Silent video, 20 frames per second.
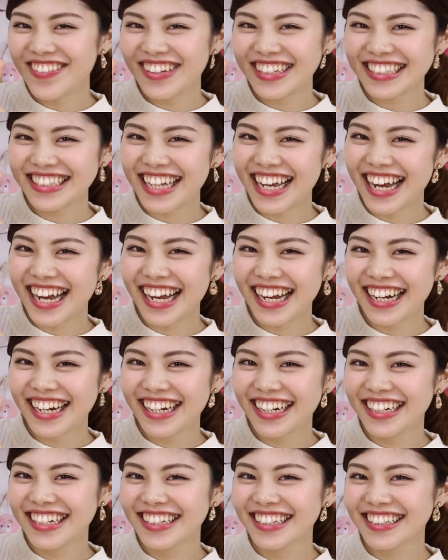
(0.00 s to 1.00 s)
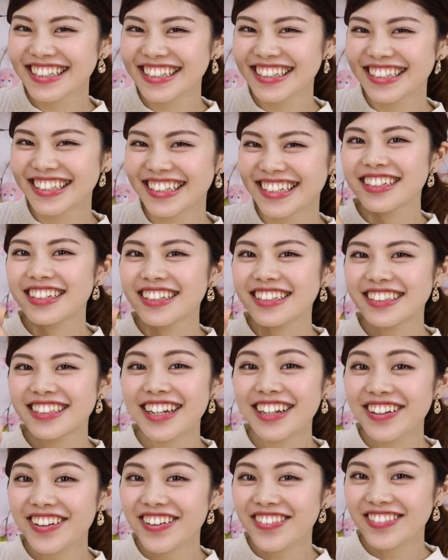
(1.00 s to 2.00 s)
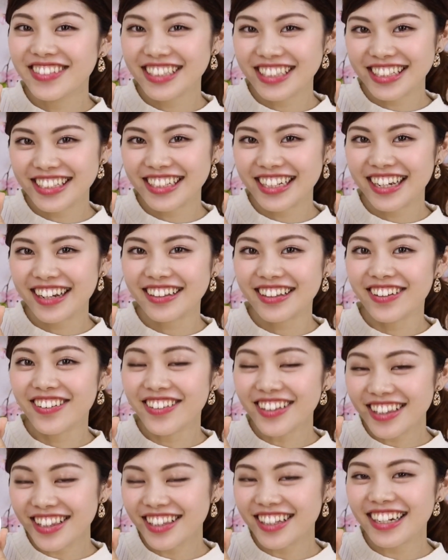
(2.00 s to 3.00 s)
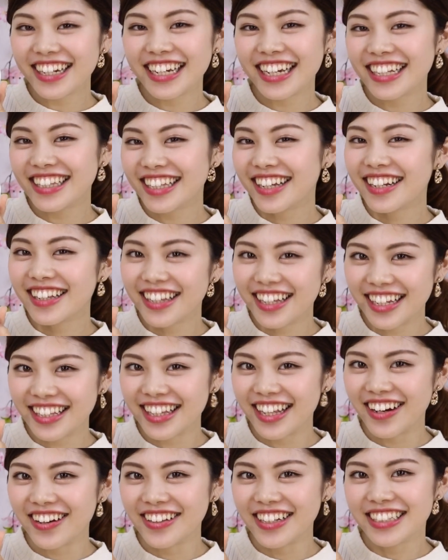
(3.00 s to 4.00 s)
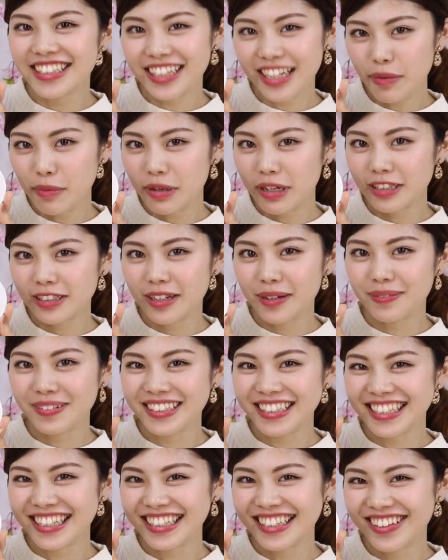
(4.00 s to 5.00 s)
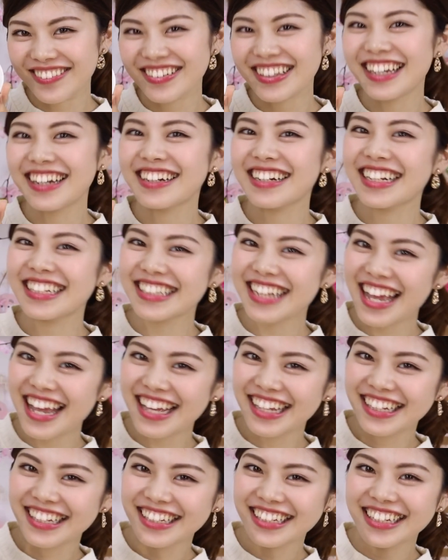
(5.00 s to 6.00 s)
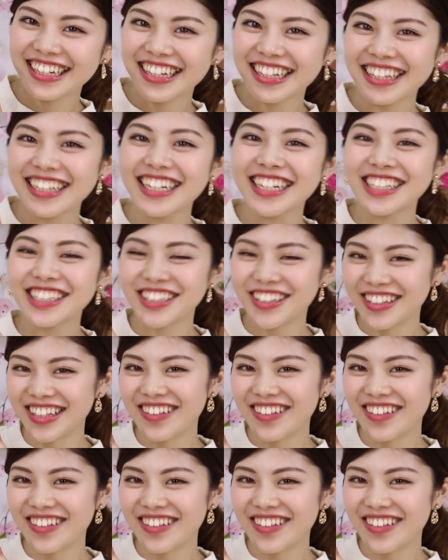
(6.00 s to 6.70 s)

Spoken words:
There weren't many ingredients, so it was really simple and easy to make. I hope everyone will try making it too.